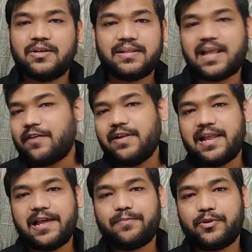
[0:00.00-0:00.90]
That will
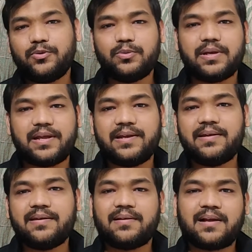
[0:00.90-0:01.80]
help you in
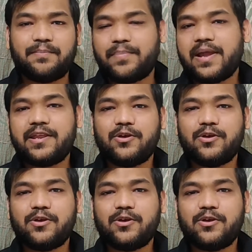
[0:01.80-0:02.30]
comparing